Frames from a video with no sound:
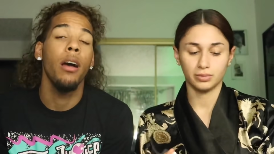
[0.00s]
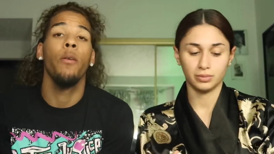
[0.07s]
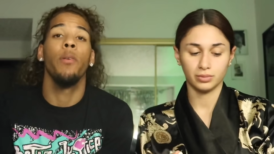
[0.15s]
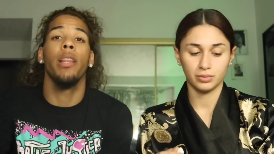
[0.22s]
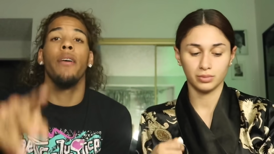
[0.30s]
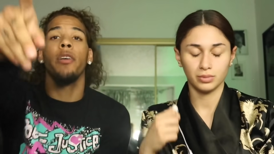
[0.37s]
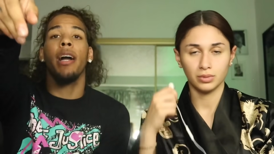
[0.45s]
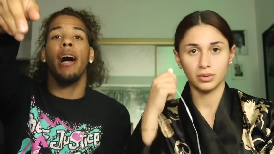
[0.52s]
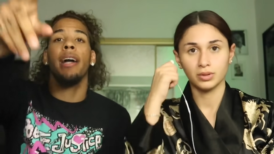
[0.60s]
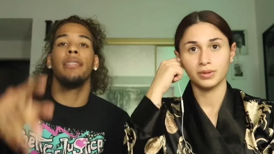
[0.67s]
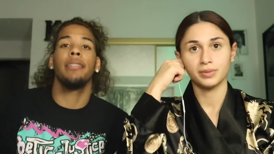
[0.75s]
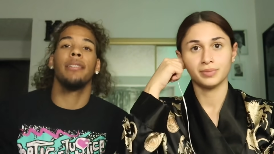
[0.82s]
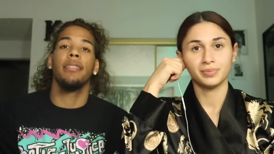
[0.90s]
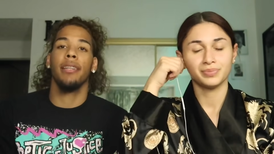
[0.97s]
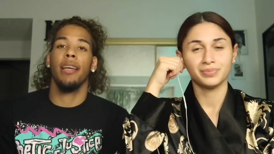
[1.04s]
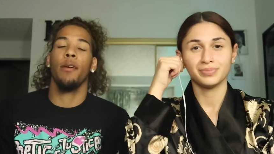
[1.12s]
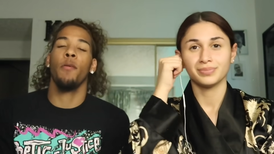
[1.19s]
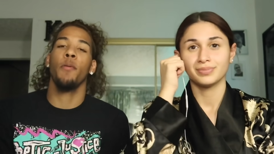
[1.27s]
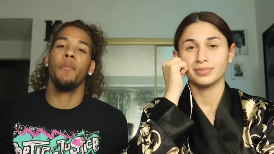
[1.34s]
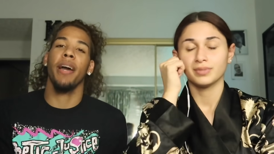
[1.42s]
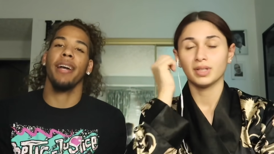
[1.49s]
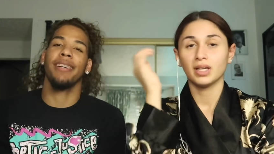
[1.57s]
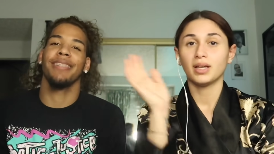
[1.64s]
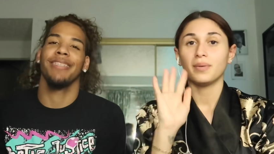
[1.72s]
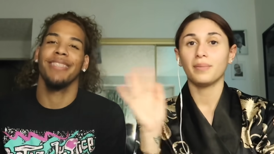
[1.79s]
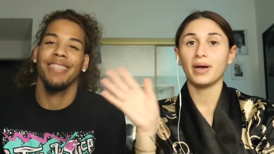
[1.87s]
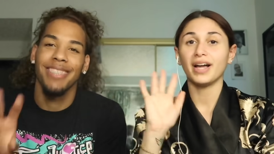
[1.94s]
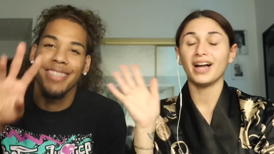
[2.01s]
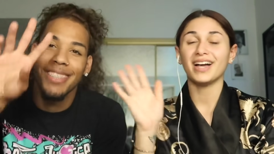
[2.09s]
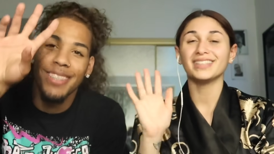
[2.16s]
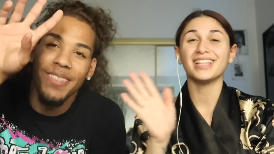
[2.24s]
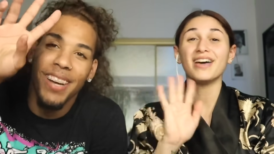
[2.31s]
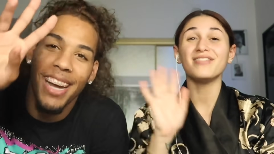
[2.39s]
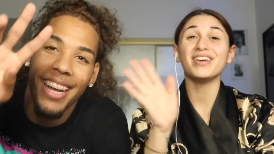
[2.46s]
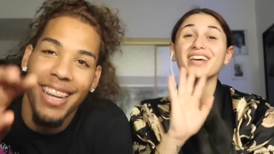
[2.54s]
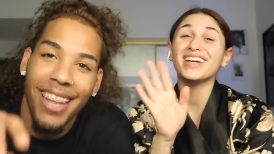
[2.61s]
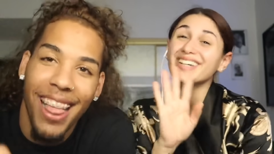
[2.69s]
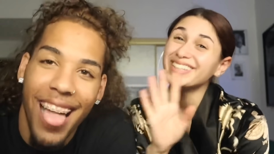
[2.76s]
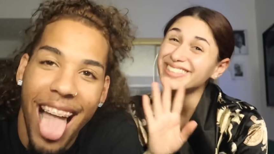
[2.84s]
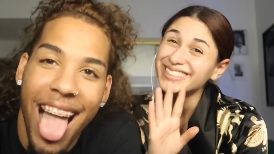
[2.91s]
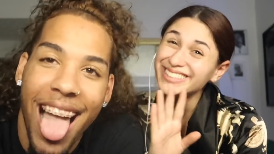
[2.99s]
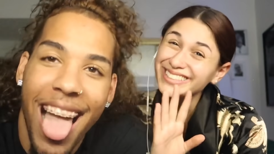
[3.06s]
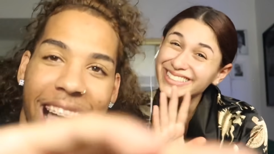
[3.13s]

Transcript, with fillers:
Speaker 1: We love you guys, and we'll be back.
Speaker 2: Bye guys, love you.